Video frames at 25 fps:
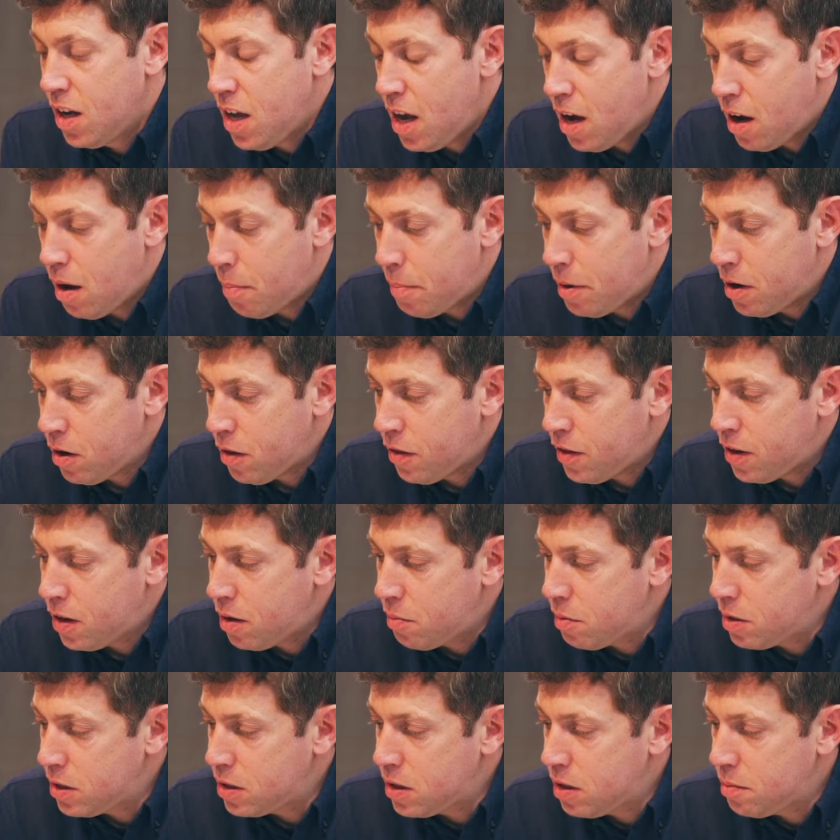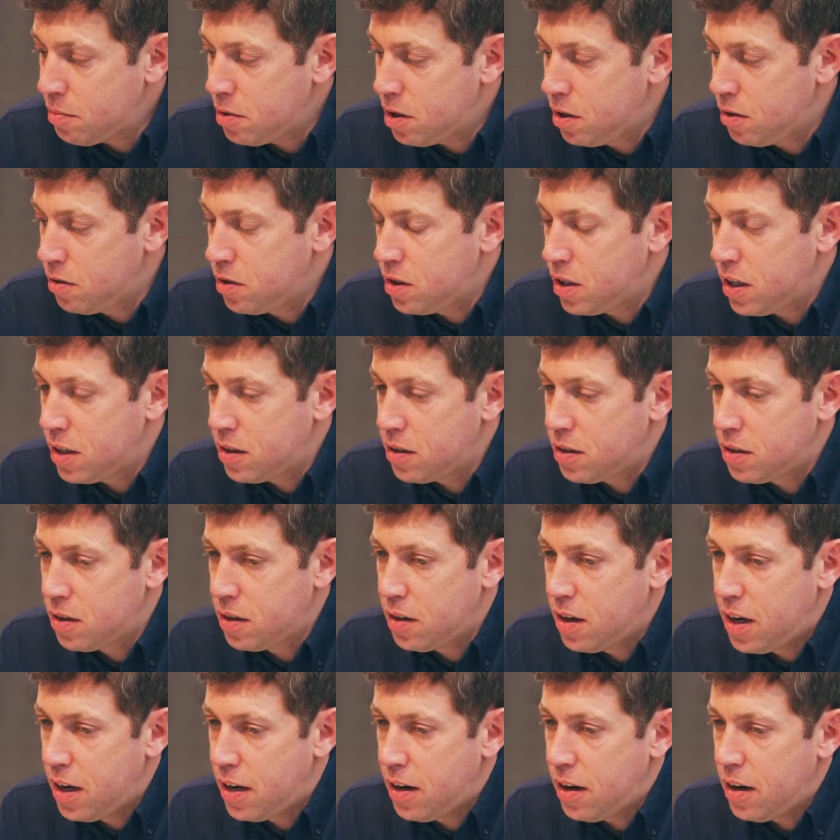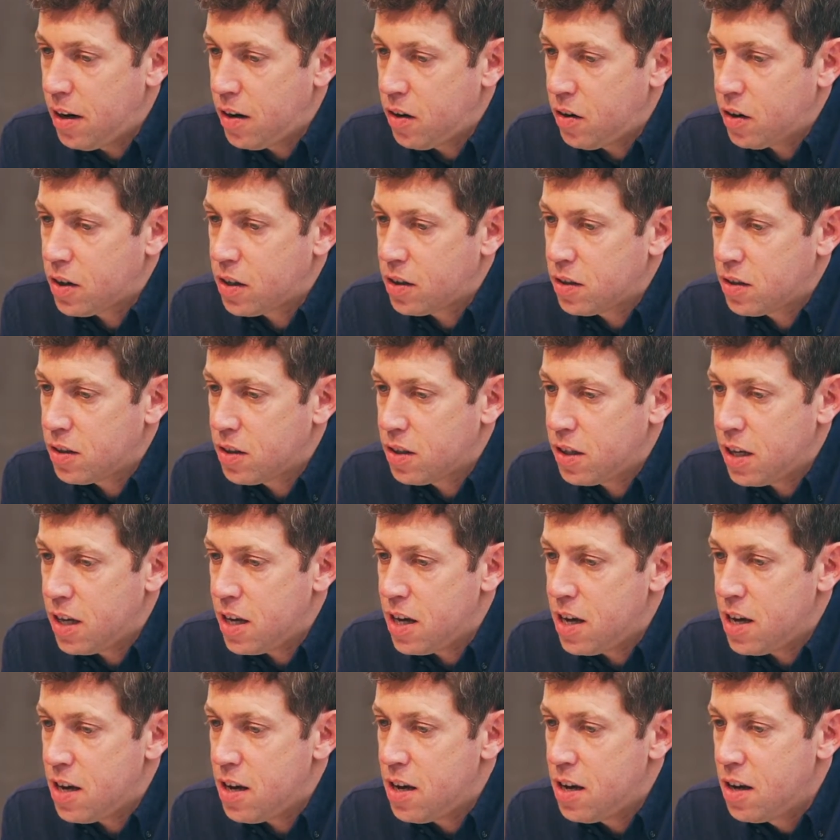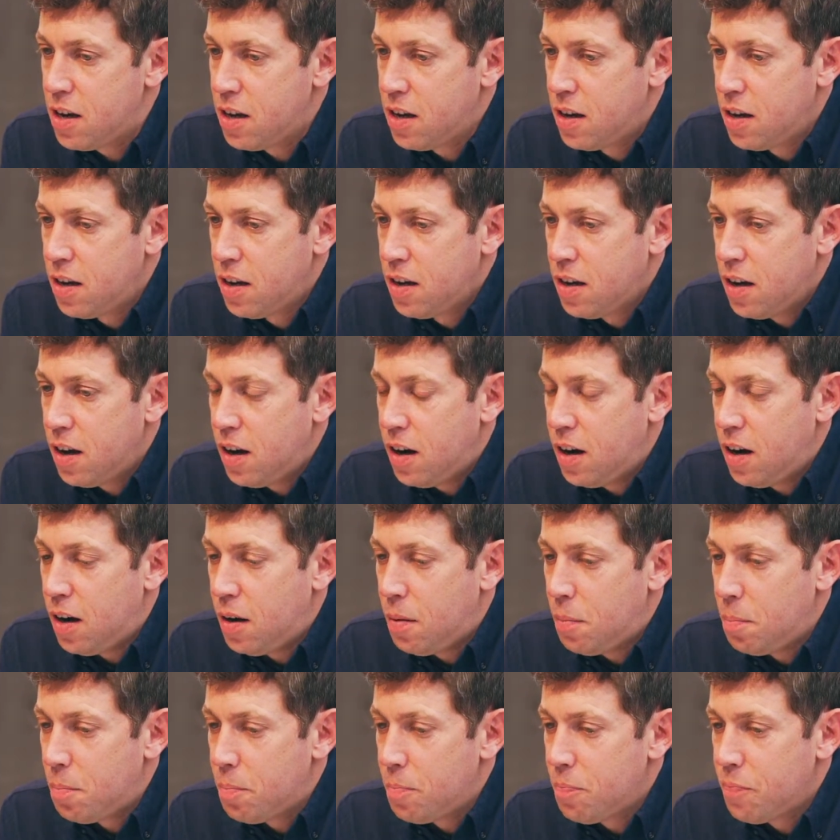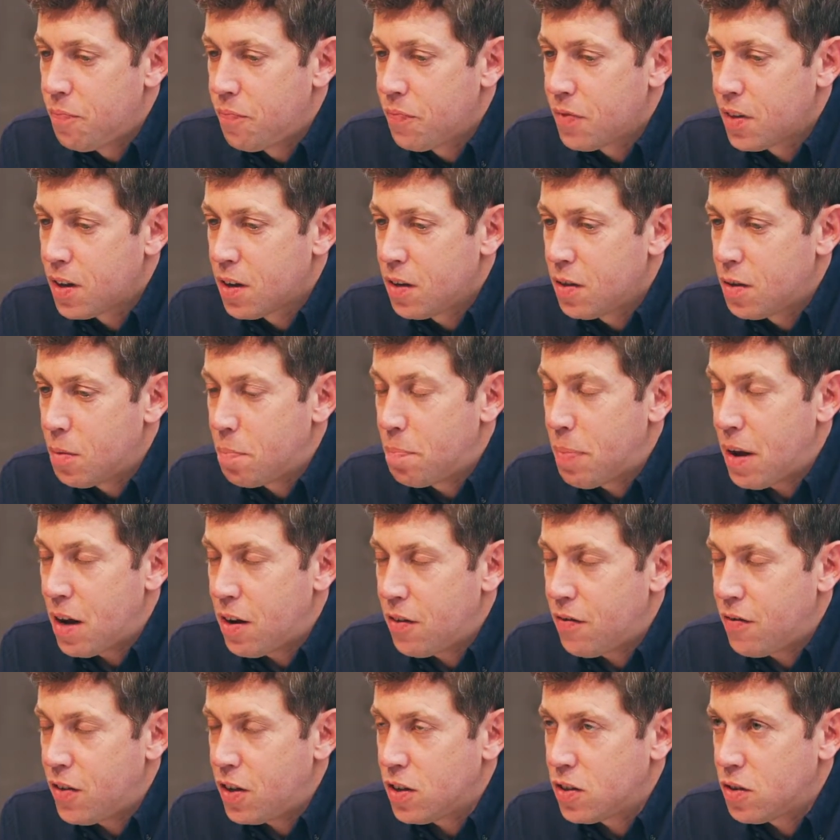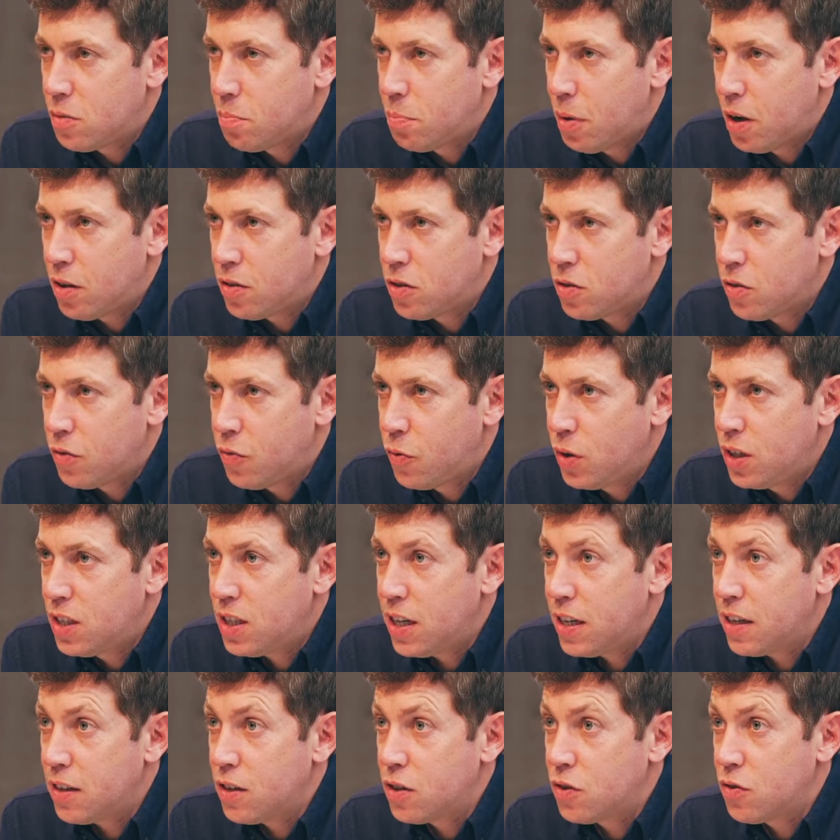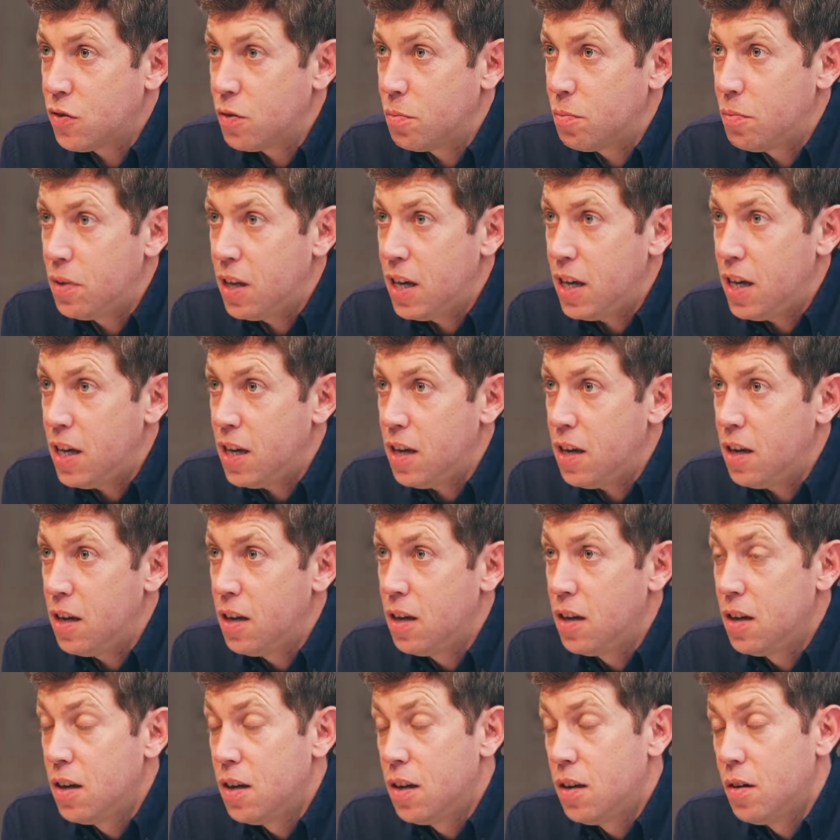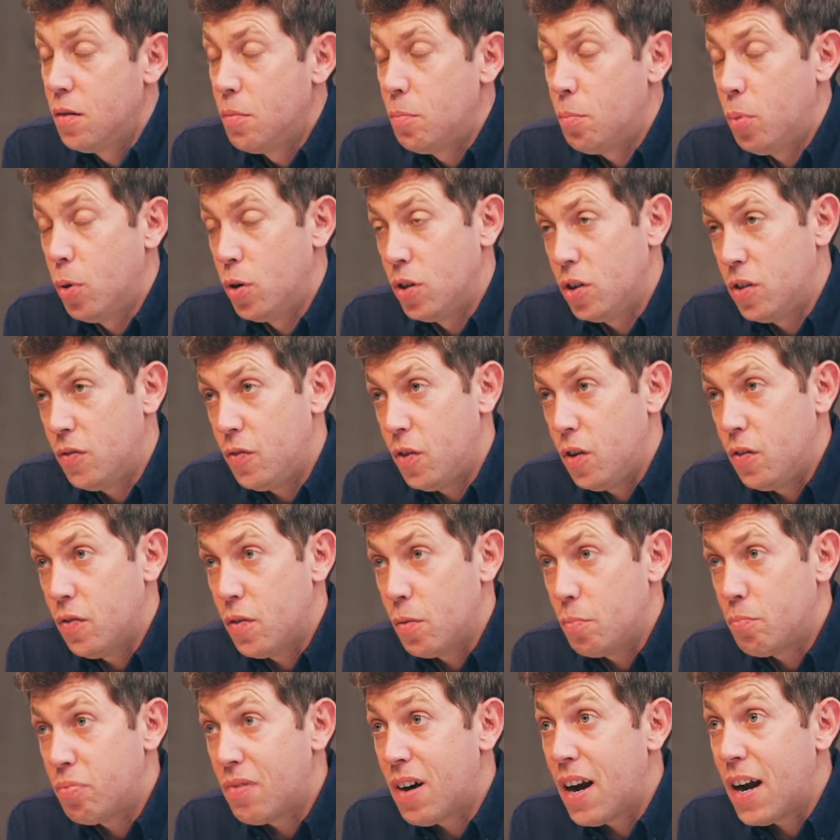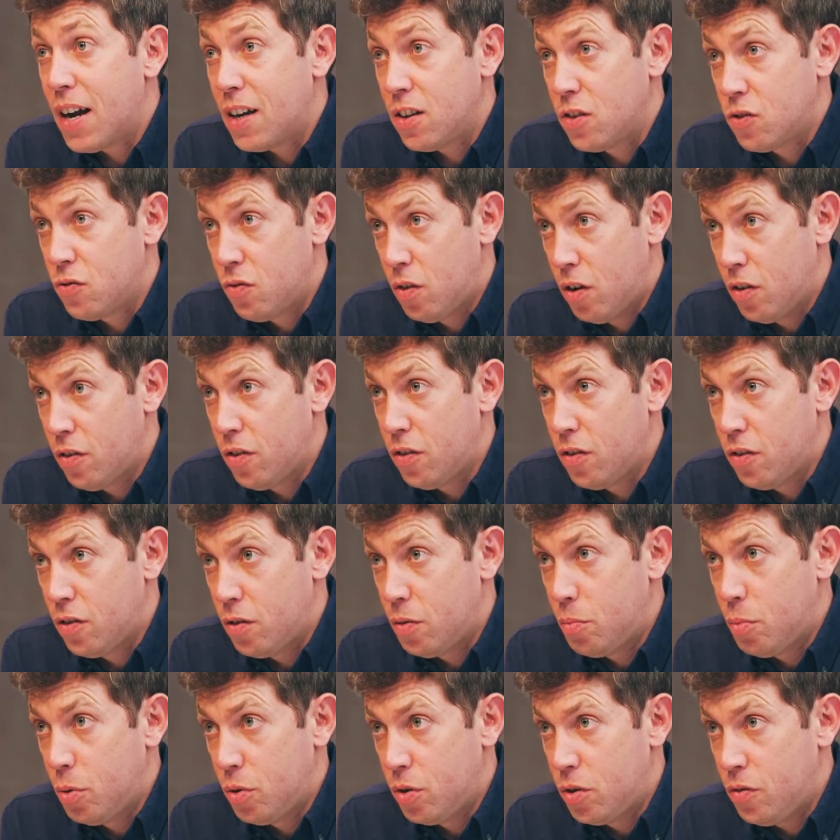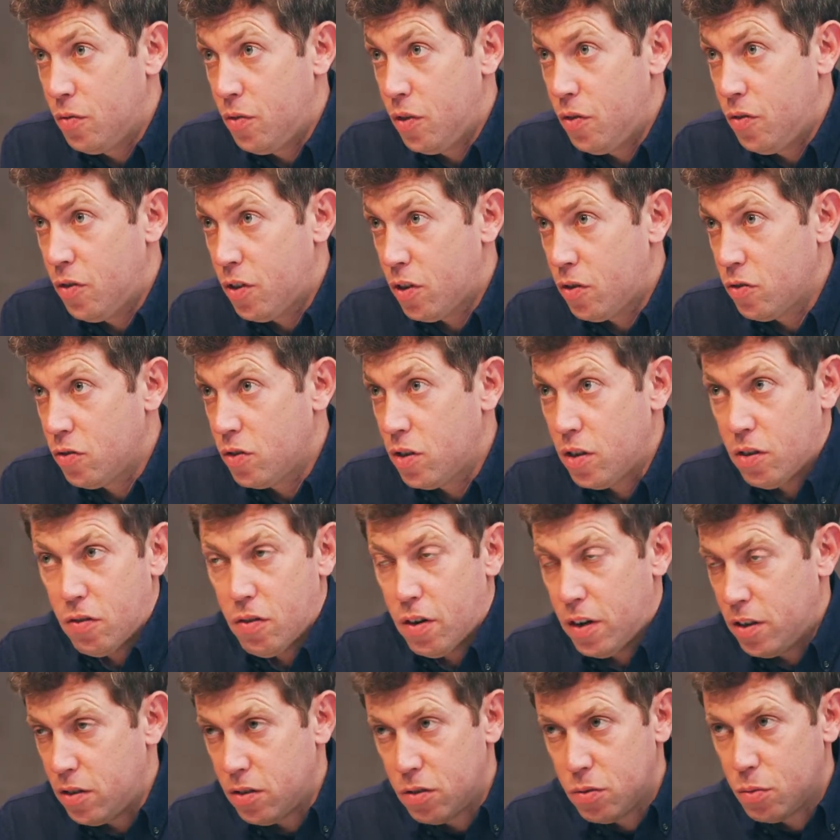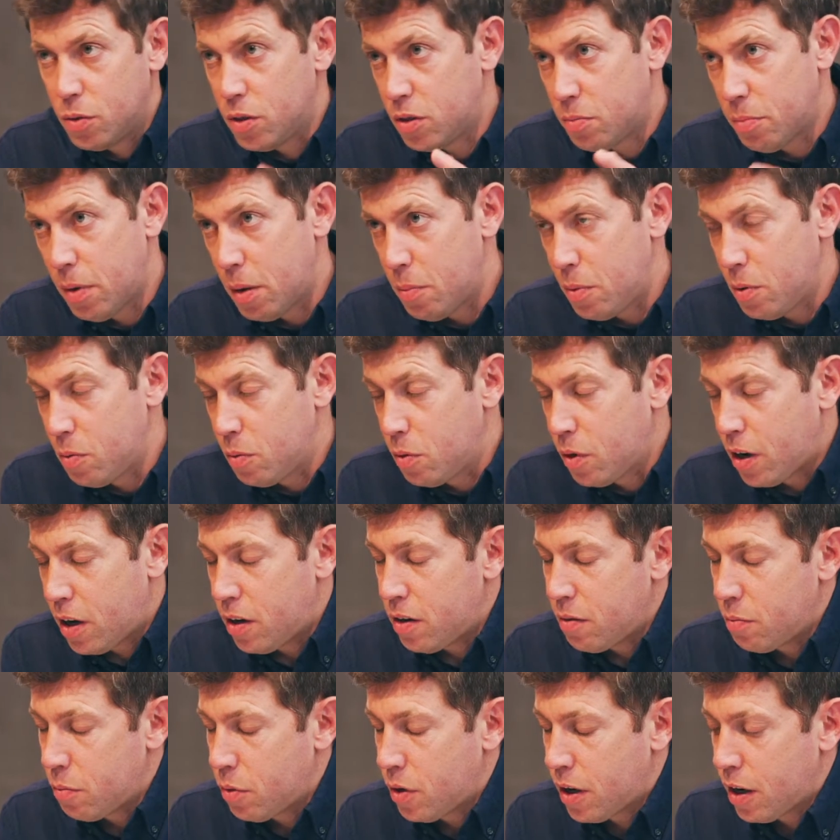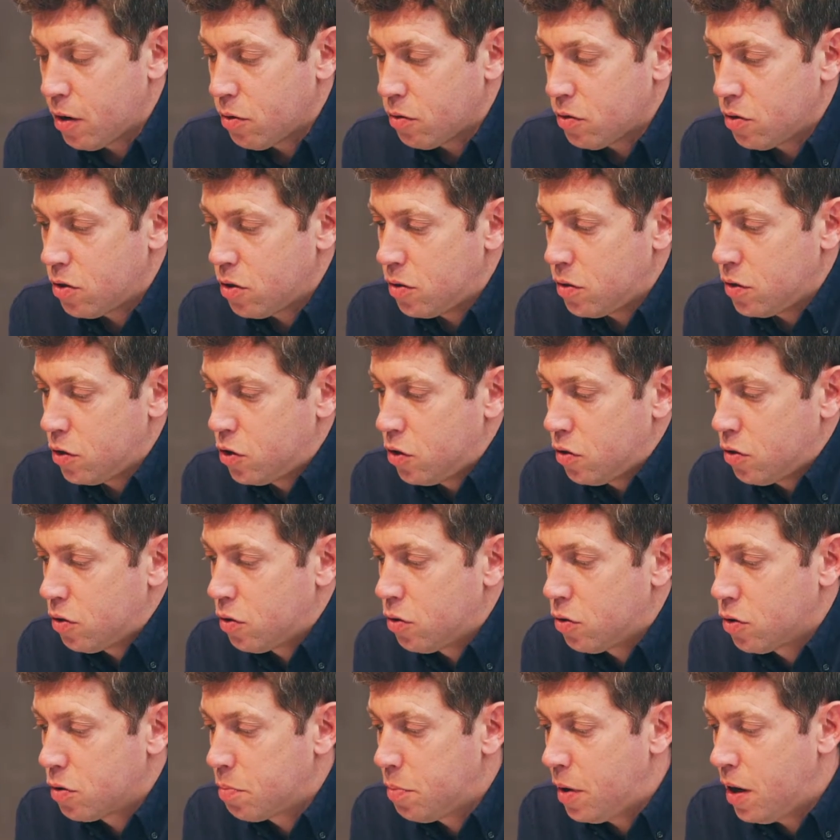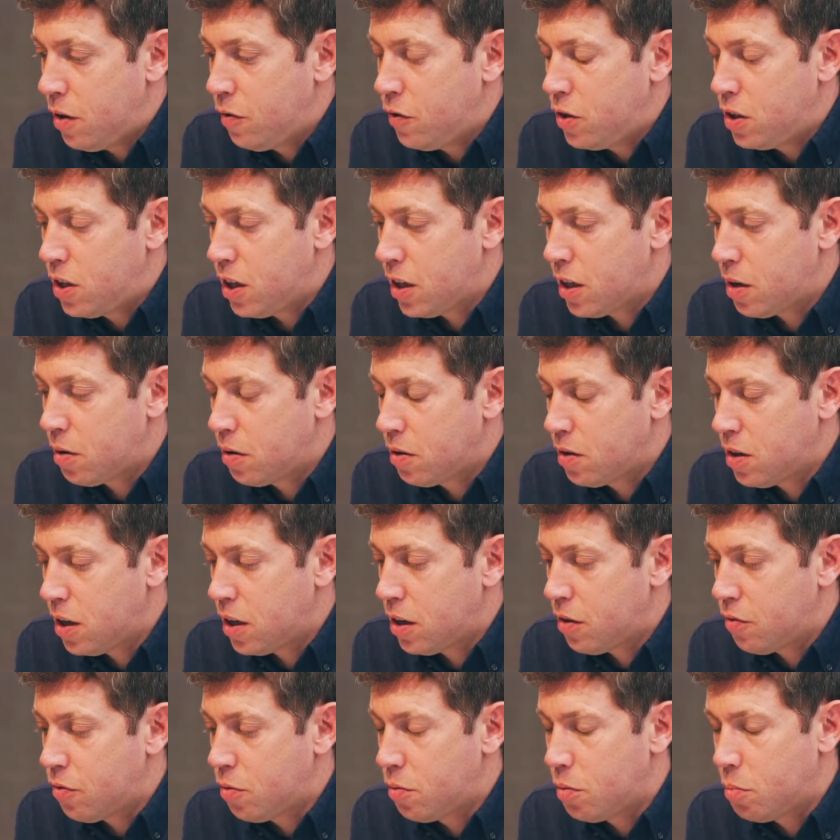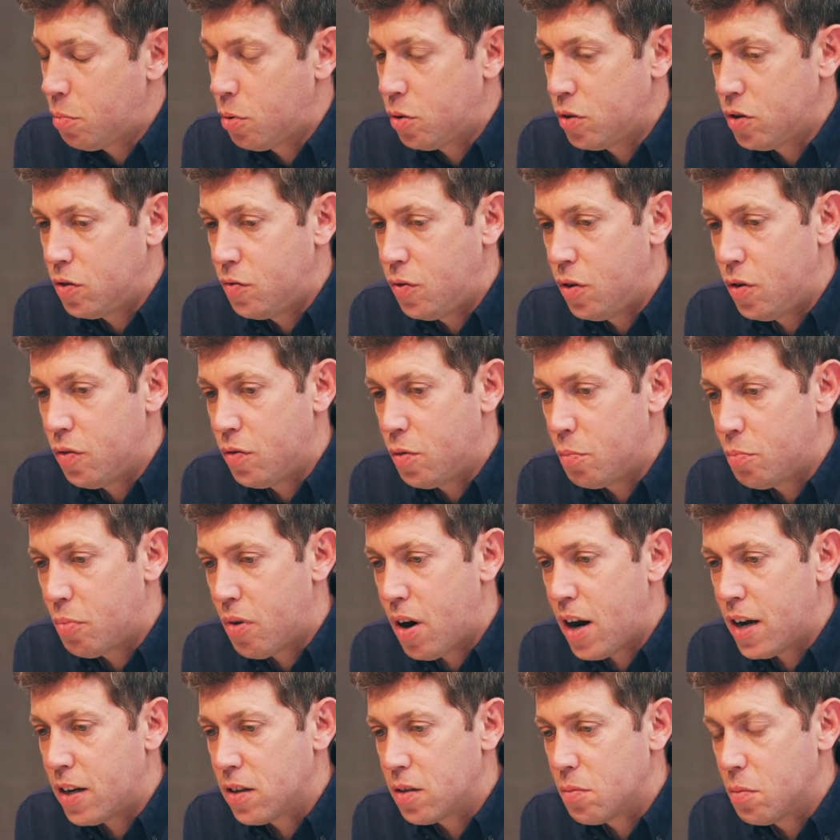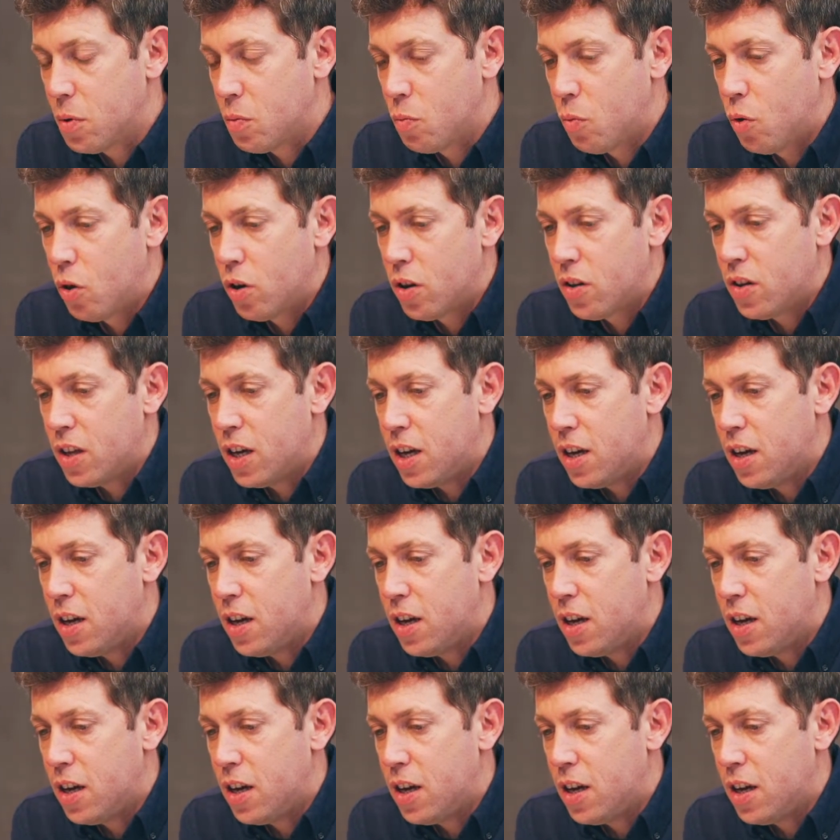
Yeah, I think that makes absolute sense. And I can see the benefits of both. So if we take this from the point of view of the brands rather than the point of view of the content creators, which maybe we'll get onto in due course. But if you take it from the point of view of the brands, what are